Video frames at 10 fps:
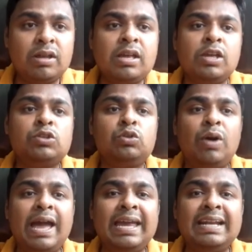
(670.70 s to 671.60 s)
So
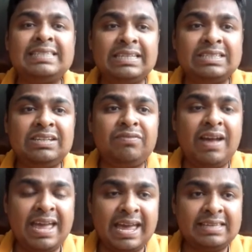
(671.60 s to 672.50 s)
I get
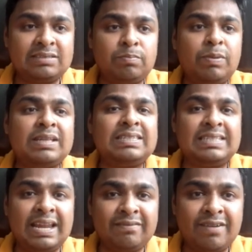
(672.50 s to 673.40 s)
65x plus
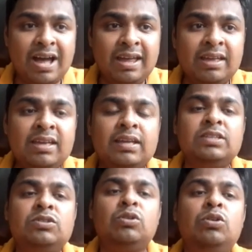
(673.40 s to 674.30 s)
10y is
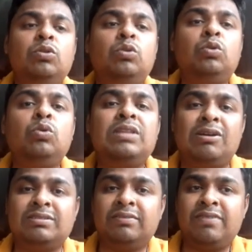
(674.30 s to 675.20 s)
equal to
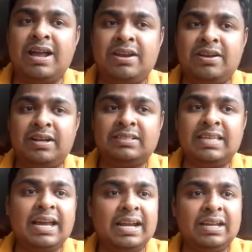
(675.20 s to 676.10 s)
2500.
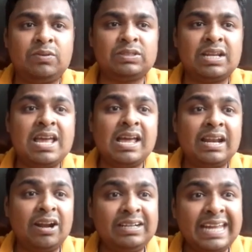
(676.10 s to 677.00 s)
Second equation.
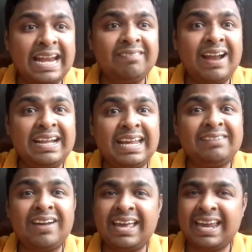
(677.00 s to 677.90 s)
Now
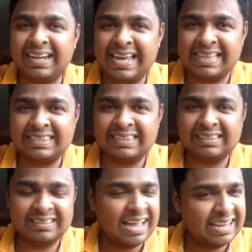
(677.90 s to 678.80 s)
10y
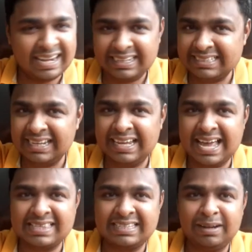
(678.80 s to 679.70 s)
I can easily
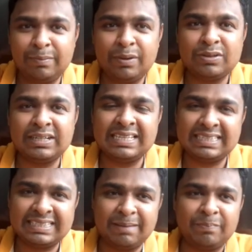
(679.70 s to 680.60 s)
cancel it because it is same.